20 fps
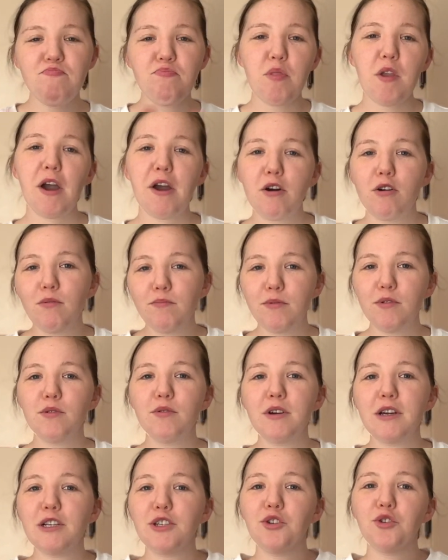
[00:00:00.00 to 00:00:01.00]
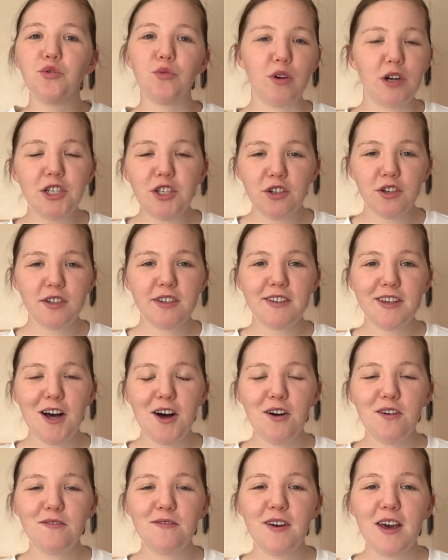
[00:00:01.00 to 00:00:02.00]
I hope you enjoyed
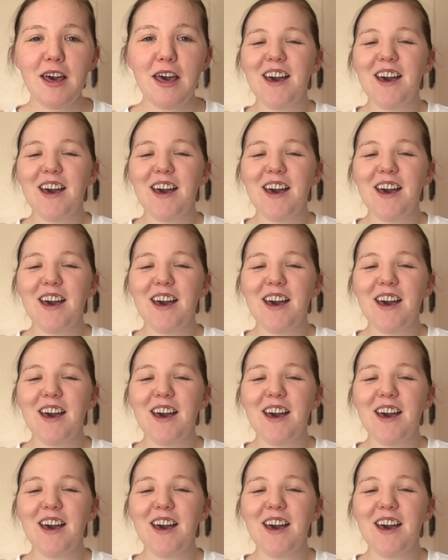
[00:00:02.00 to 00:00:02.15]
yourself.